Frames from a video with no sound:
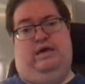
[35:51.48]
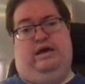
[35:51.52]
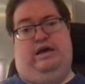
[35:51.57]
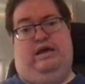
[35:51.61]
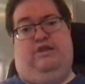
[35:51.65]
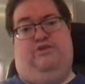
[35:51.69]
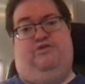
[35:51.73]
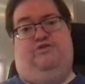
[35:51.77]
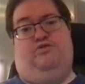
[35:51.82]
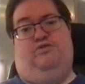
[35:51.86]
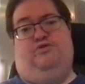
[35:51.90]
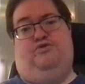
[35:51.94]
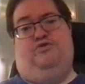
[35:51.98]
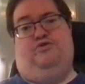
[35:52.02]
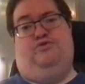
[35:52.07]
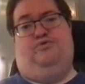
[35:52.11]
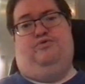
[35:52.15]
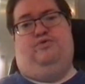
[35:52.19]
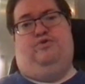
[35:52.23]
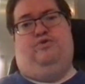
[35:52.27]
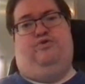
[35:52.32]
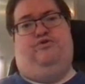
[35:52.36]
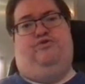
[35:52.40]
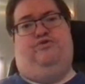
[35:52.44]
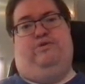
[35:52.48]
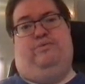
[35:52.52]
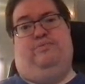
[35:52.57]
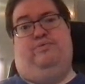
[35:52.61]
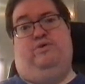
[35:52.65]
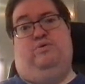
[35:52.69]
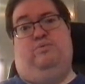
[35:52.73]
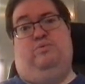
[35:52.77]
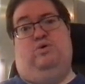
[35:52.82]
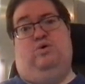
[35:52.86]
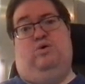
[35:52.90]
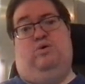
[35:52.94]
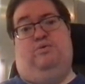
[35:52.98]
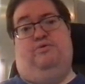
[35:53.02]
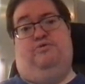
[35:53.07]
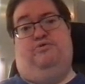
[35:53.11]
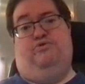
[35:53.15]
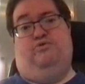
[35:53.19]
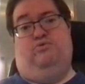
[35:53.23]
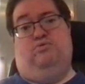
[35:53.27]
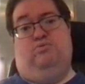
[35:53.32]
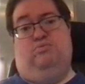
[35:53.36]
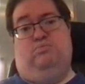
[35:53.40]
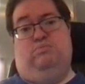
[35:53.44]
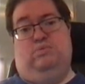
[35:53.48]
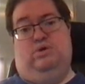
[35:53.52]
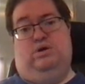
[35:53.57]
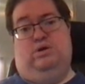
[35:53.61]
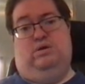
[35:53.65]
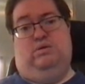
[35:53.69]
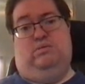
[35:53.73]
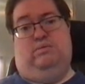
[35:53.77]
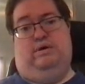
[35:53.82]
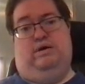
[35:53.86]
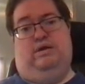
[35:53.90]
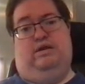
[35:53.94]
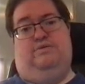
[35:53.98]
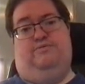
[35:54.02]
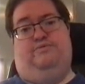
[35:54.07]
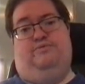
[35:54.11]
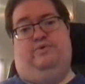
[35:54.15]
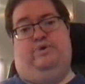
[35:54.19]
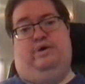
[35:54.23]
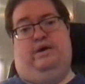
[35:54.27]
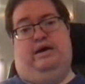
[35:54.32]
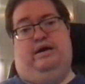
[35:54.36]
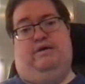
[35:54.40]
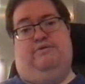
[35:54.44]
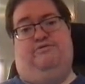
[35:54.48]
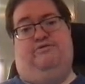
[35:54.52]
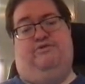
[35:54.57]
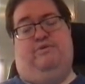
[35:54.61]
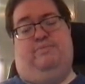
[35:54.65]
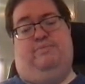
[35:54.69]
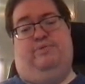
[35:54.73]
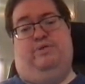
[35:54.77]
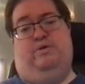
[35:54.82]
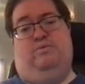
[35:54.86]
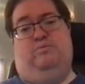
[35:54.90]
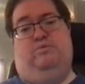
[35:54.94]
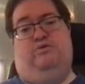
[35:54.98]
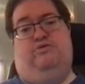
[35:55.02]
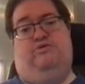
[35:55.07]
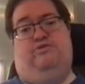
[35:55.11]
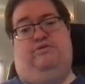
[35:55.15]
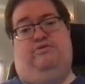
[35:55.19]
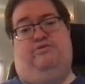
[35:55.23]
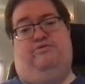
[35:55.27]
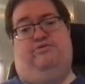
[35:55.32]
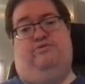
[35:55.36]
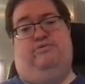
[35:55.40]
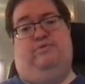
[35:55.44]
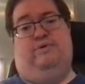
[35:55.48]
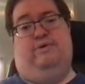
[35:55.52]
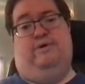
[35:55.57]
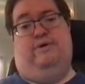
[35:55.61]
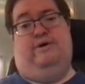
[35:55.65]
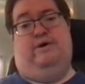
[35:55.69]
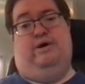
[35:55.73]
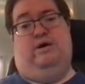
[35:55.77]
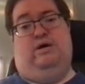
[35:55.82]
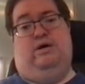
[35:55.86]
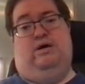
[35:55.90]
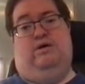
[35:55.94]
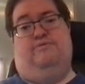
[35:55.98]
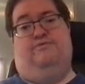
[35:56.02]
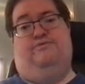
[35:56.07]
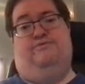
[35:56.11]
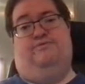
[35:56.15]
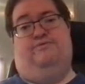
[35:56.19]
And this is of course something we always do. And if we have something which is of,